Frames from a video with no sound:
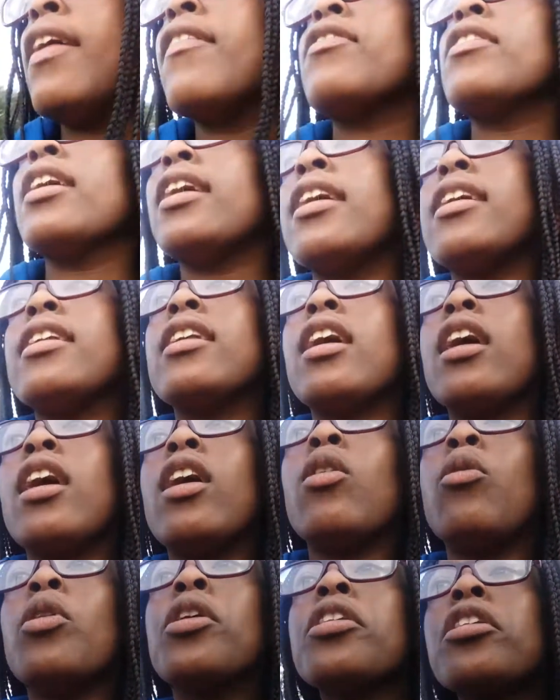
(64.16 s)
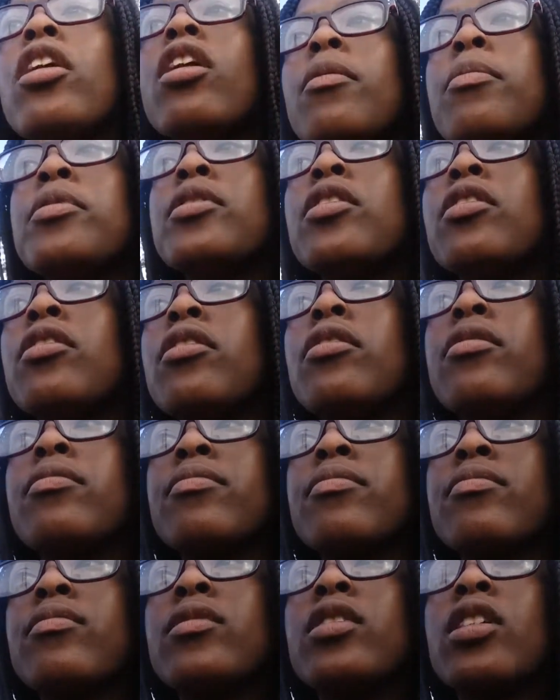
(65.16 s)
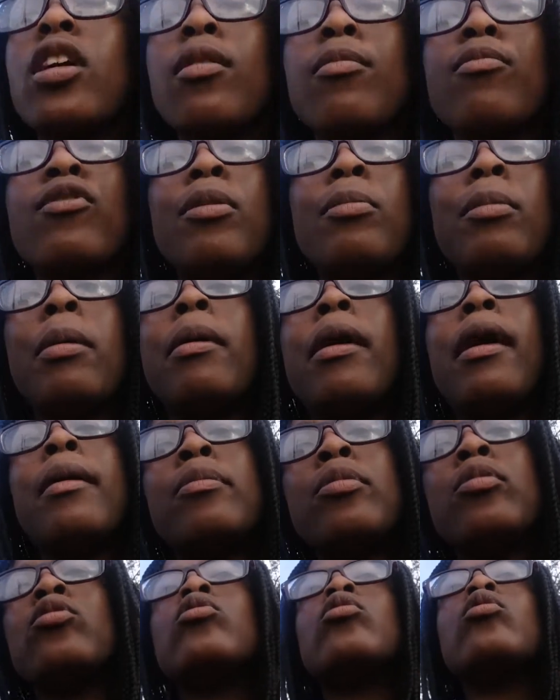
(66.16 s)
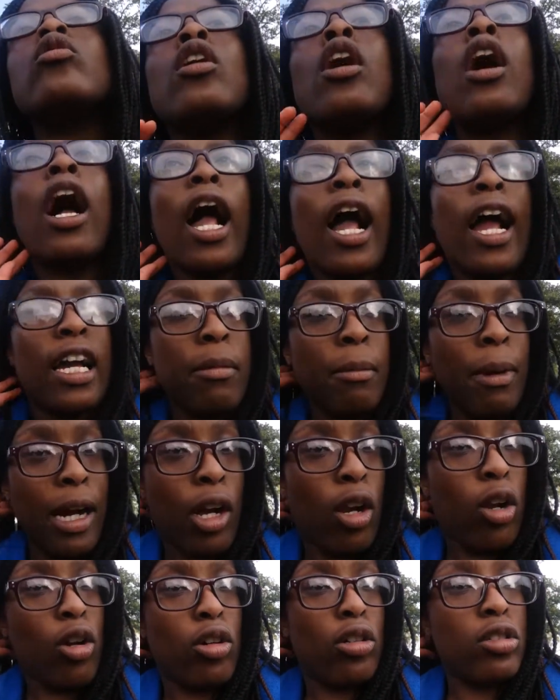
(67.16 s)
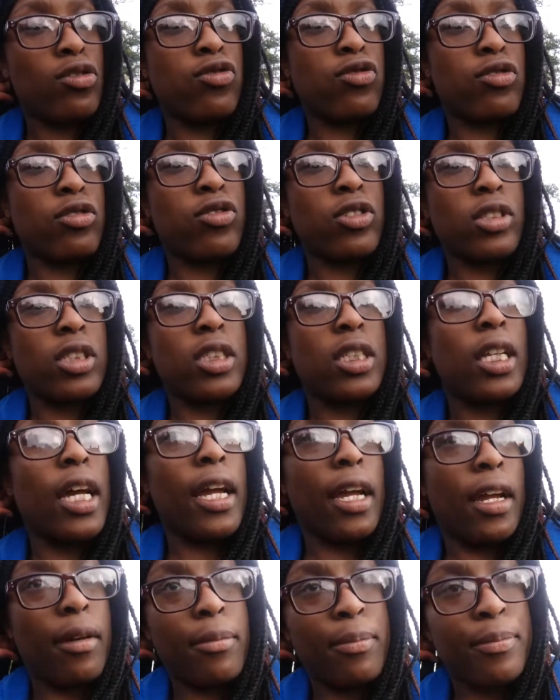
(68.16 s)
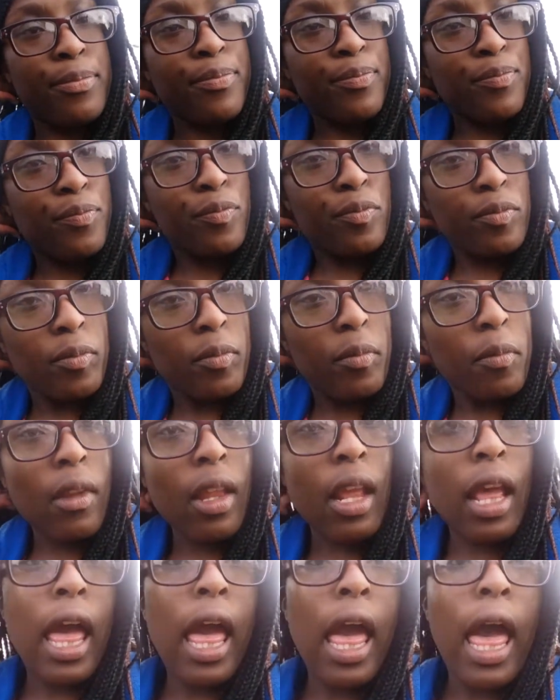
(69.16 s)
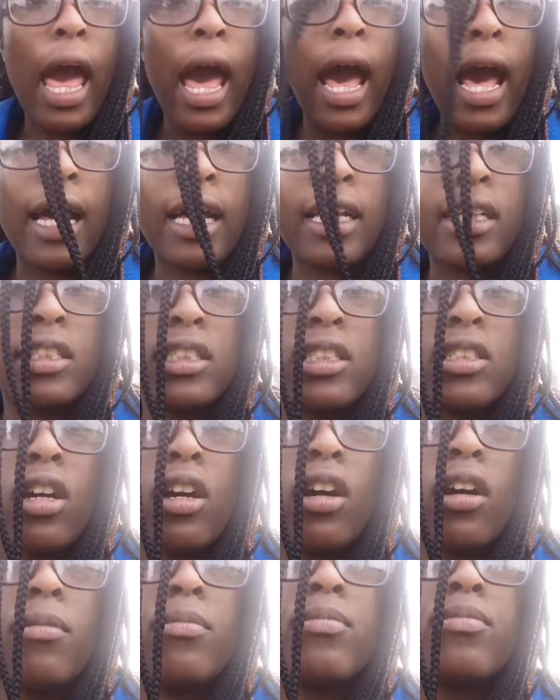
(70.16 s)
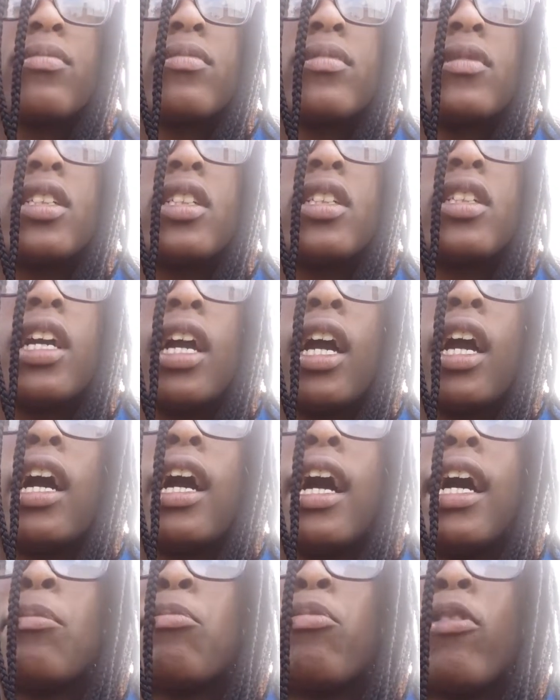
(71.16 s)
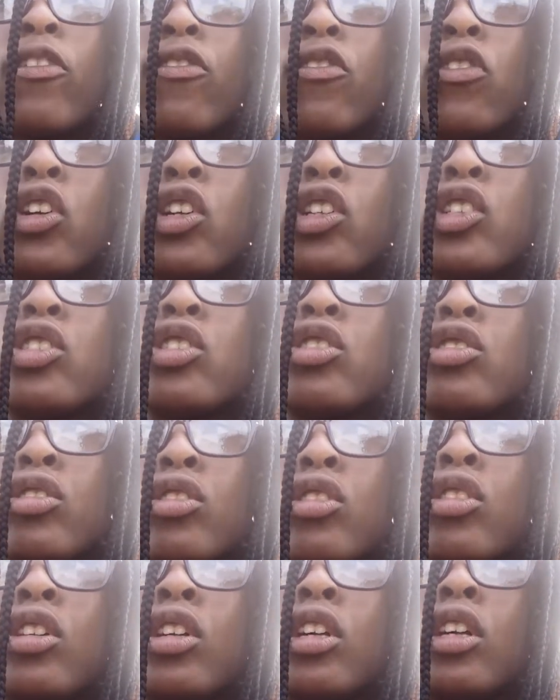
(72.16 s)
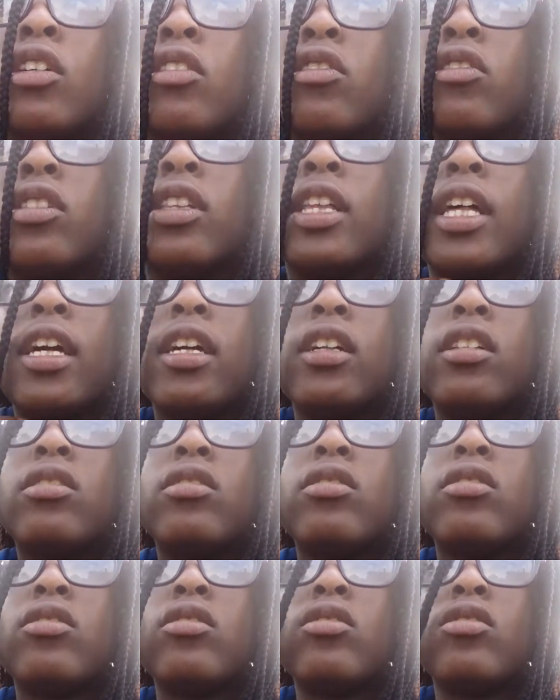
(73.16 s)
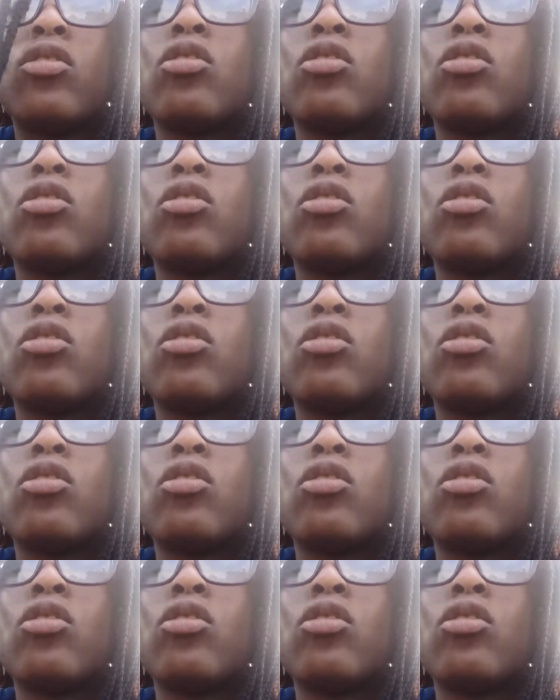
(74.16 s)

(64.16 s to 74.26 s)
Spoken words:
And then I woke up, you know, and read my Bible, ironed my clothes for today, and had breakfast, then